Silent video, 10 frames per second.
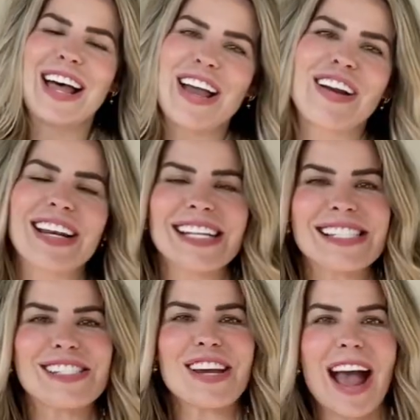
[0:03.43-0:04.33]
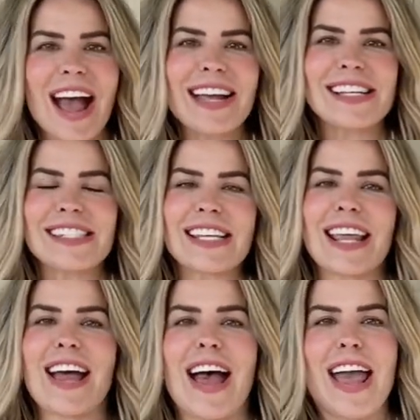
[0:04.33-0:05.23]
All right, it's Jax,
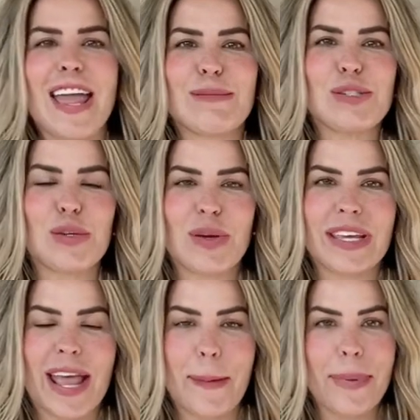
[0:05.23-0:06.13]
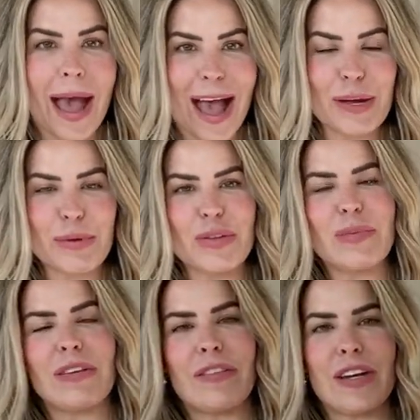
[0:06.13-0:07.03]
and I am doing a pack with
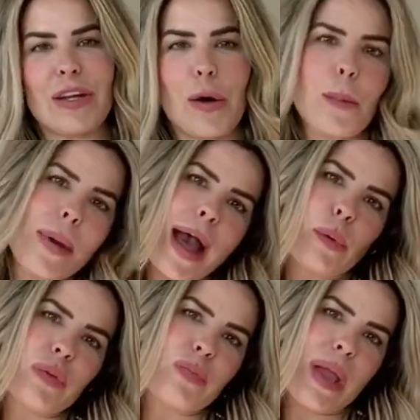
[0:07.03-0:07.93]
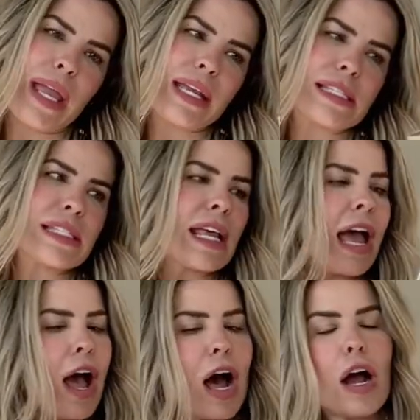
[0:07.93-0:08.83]
me video, pack with Beis.
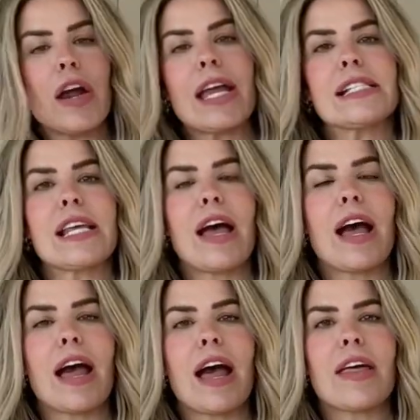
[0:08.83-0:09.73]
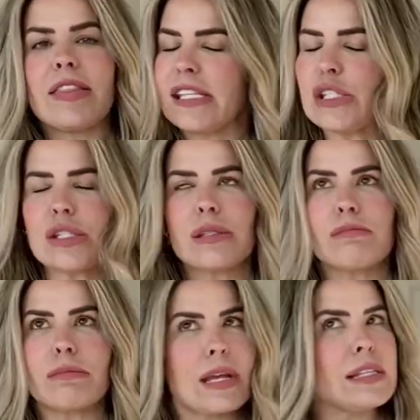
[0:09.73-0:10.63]
All right, this
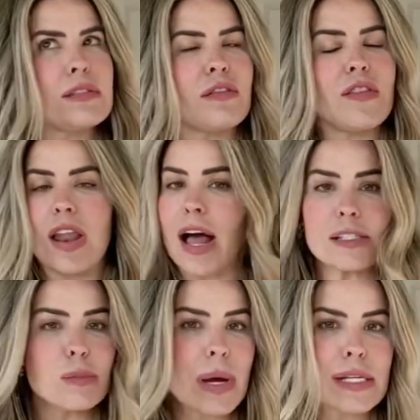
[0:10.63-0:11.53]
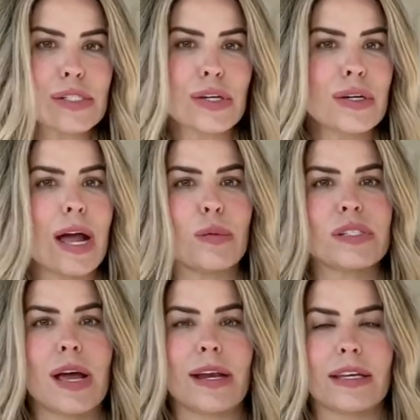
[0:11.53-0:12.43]
is not sponsored. I
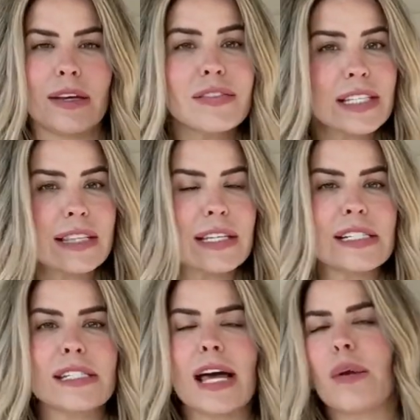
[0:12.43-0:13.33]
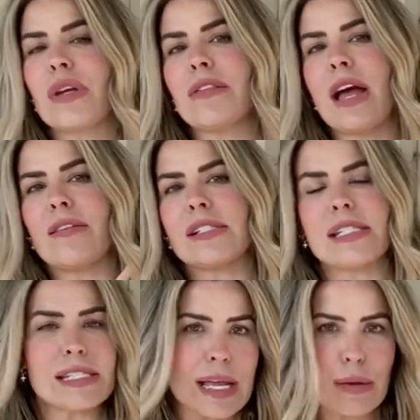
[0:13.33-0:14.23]
was not gifted this. I don't even have a
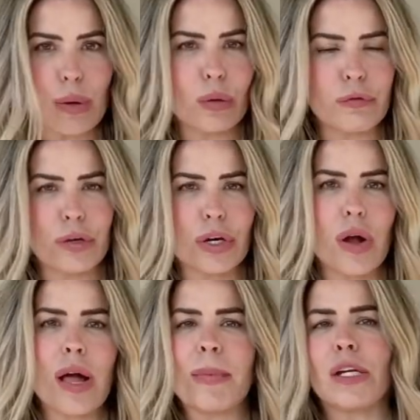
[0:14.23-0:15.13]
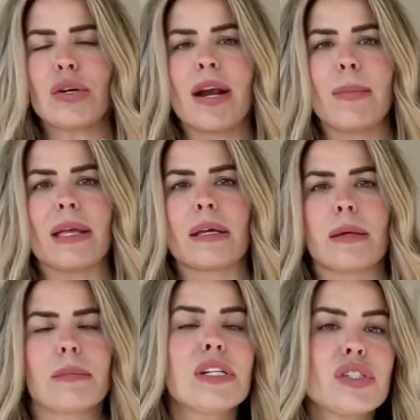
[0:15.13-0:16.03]
discount code for y'all. I'm not trying to make a
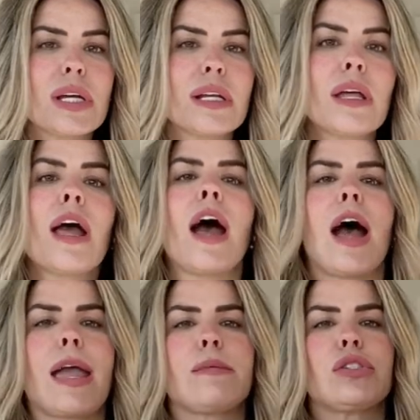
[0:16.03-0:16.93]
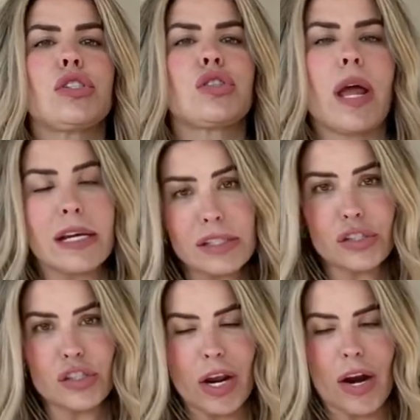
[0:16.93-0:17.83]
commission. I am just trying to
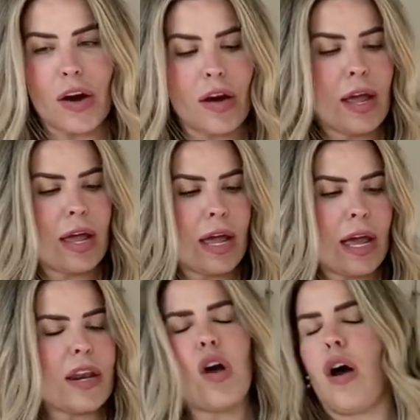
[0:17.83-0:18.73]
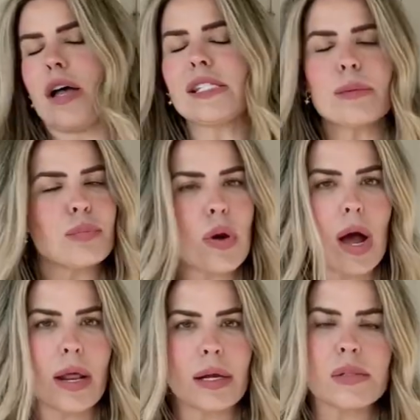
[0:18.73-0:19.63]
share an awesome
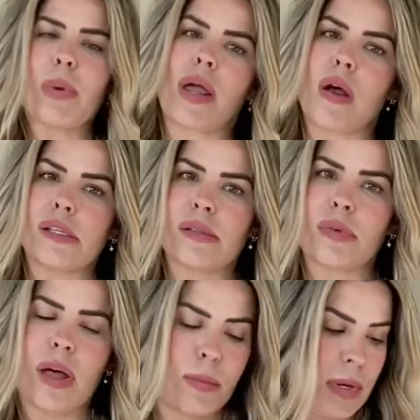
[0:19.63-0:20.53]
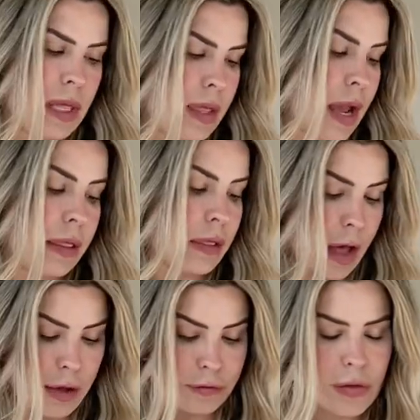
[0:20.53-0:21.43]
product by an awesome company that I
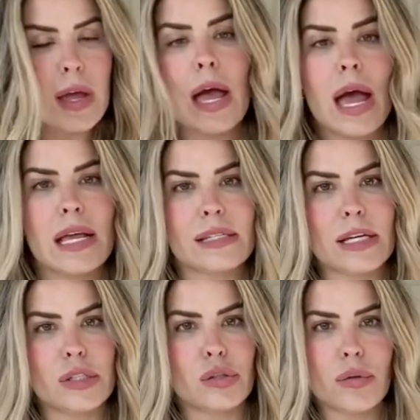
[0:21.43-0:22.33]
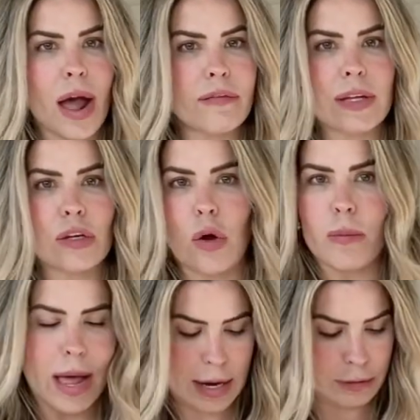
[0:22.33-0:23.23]
love. As a traveling
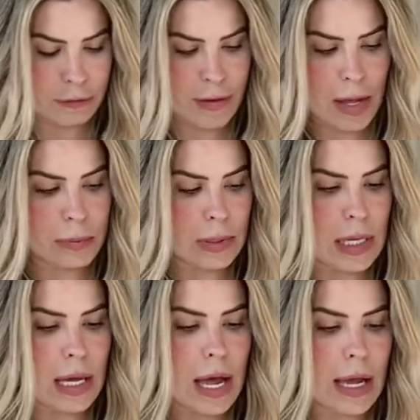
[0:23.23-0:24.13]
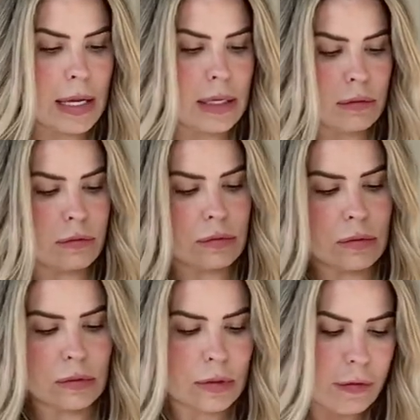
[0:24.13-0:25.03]
nomadic family, I
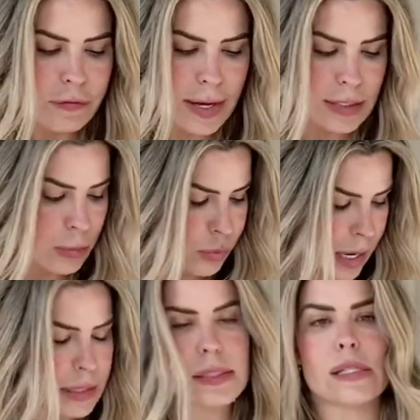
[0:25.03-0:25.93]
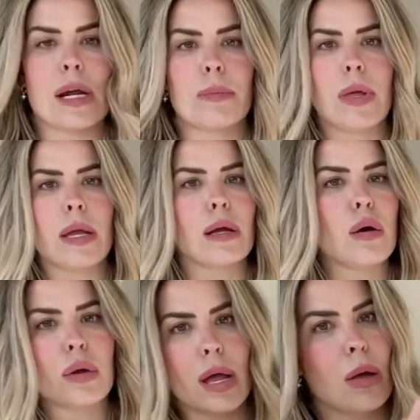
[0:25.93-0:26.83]
love finding brands that I'm like,
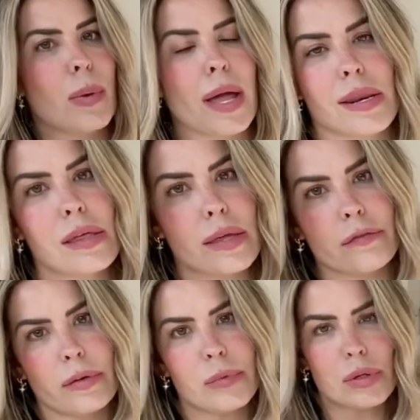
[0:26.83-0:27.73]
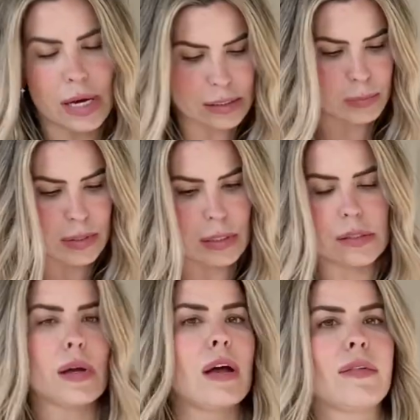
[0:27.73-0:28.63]
okay, I'll buy anything from you guys because
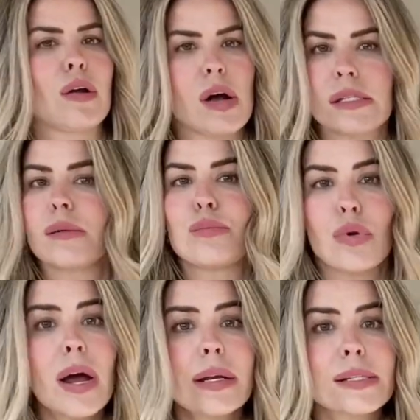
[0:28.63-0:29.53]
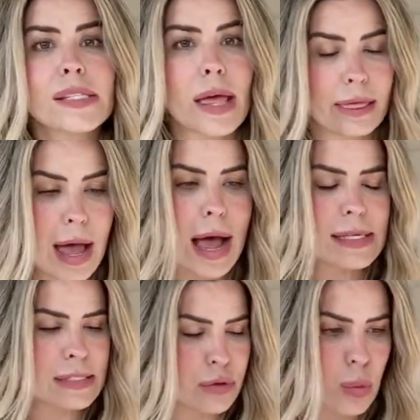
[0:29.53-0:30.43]
you have like awesome products that
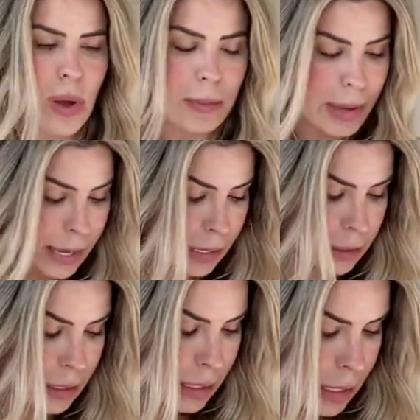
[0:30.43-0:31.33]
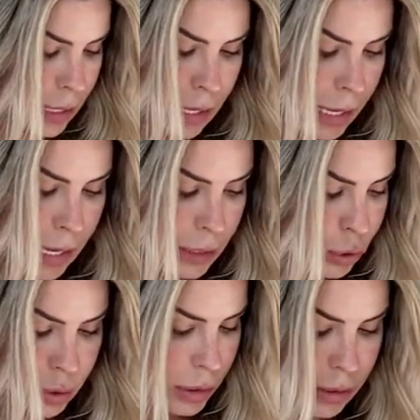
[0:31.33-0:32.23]
last and are well made and
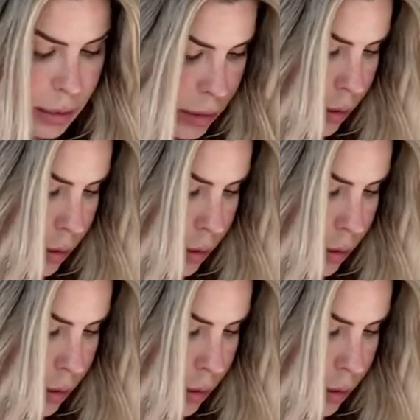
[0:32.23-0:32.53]
good,